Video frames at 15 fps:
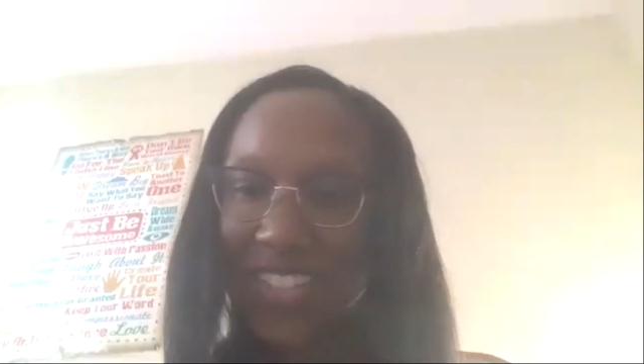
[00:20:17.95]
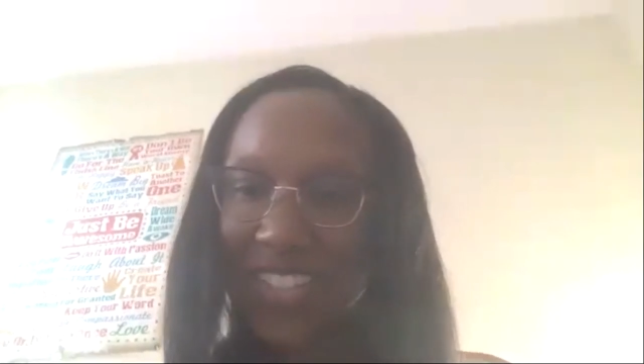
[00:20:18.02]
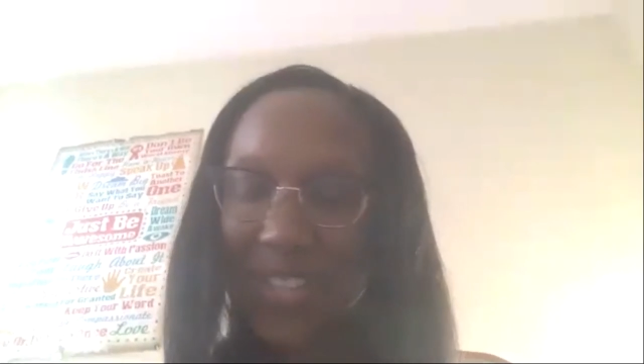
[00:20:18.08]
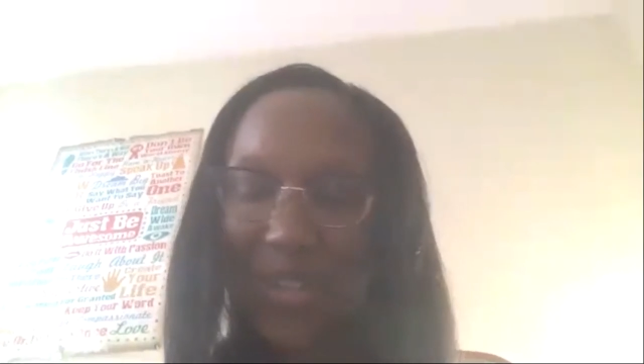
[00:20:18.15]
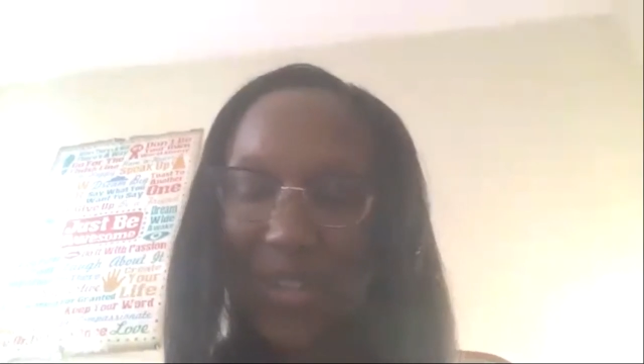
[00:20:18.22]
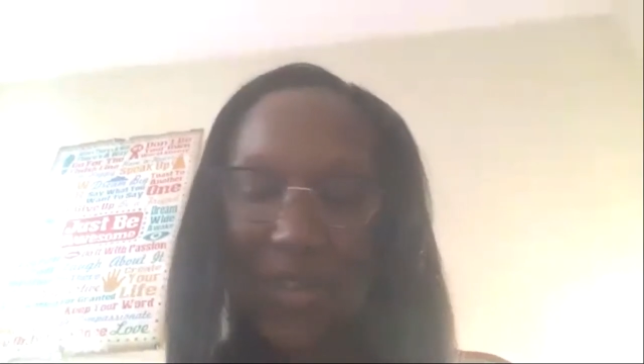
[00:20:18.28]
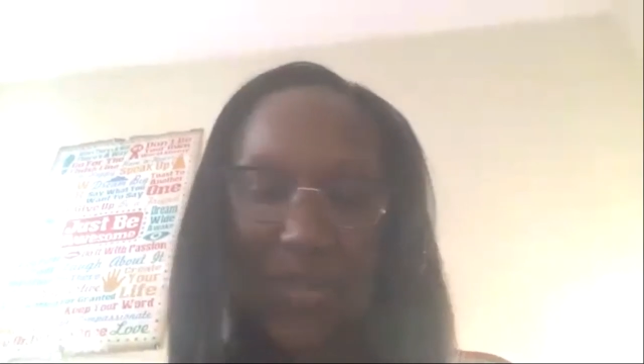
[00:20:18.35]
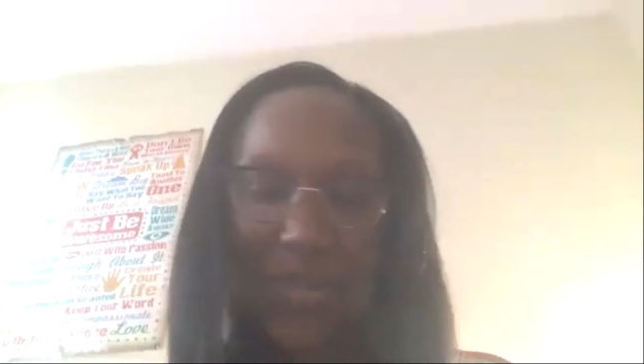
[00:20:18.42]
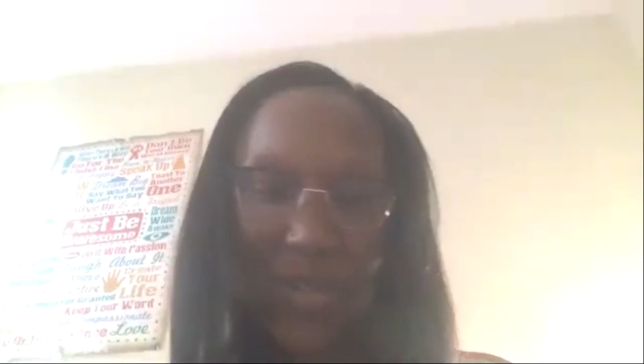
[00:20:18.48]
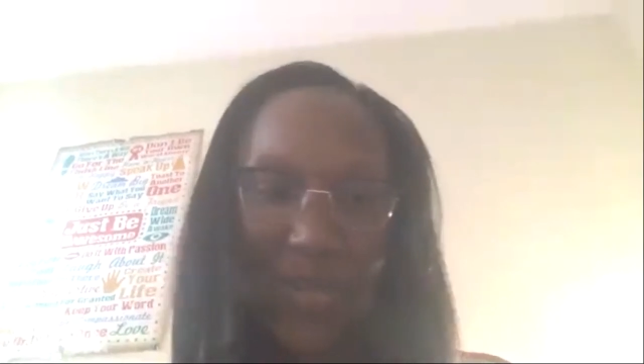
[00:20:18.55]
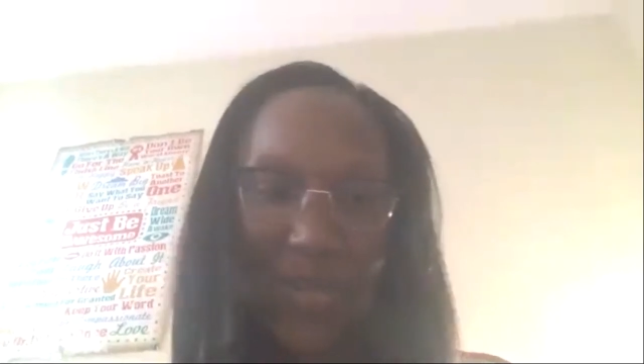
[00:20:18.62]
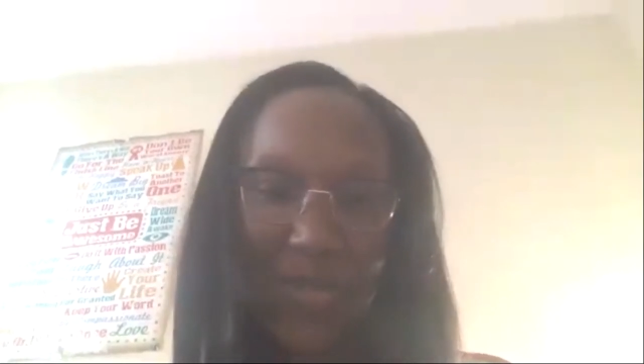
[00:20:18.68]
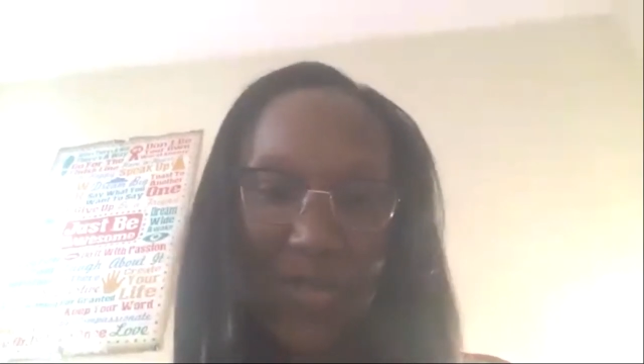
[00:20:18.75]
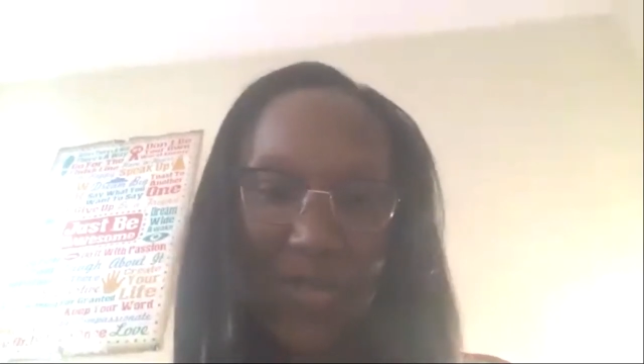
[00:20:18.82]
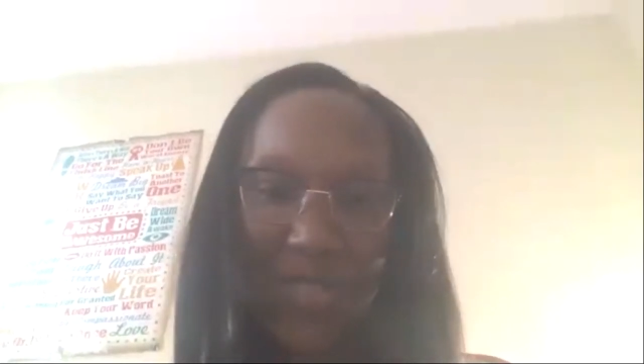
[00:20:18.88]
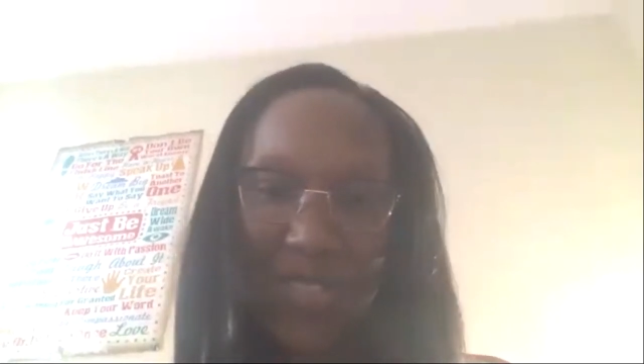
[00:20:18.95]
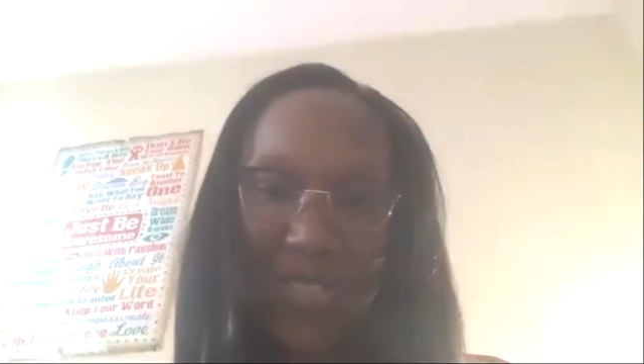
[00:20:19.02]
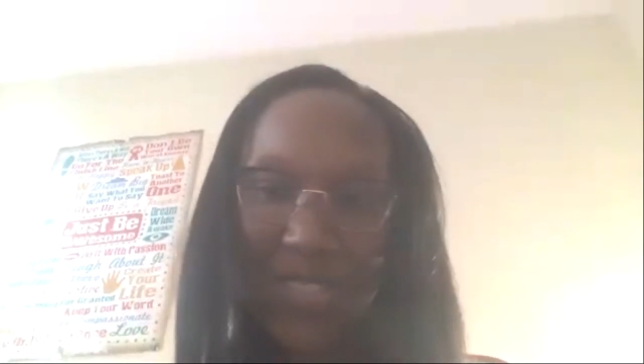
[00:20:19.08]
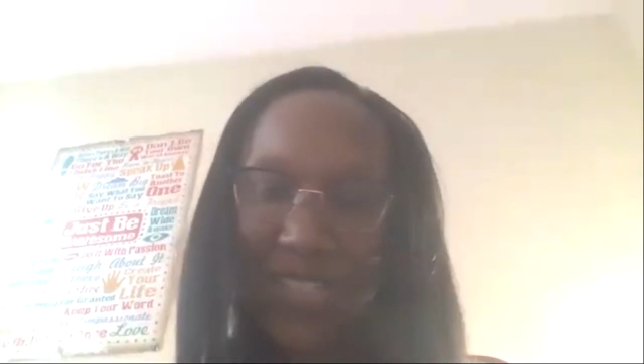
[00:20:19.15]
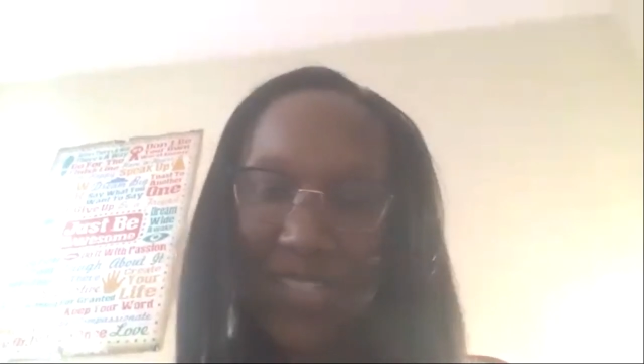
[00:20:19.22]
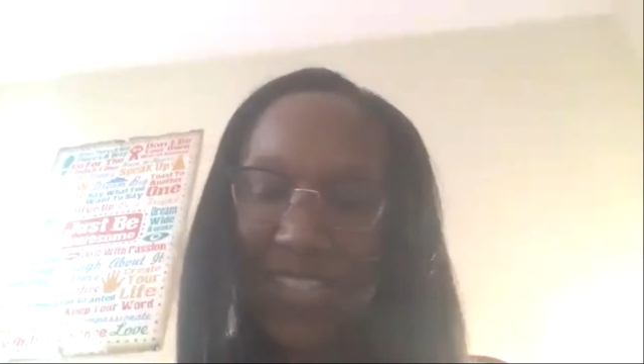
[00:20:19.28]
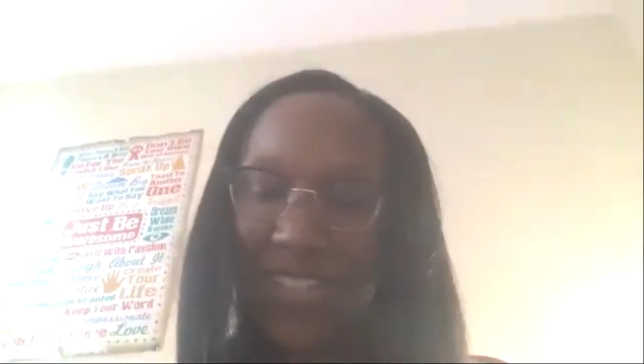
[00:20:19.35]
the house and hold
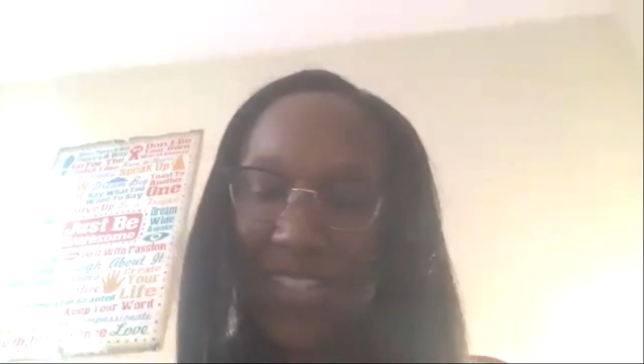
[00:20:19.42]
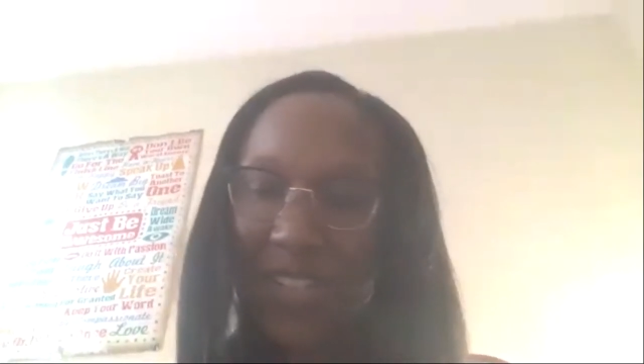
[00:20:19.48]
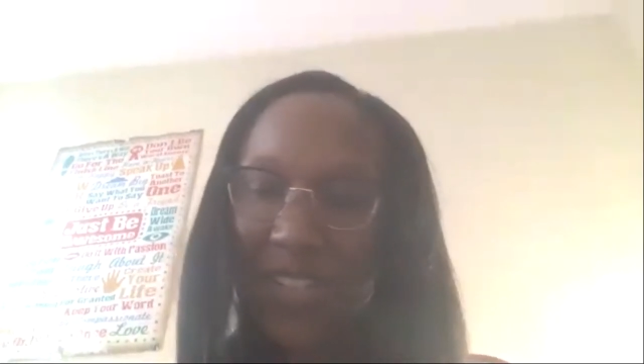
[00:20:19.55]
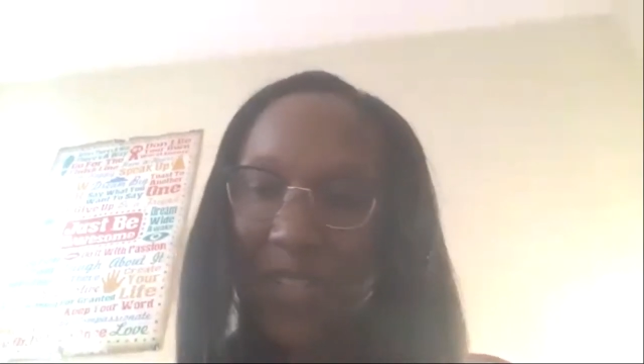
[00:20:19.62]
on,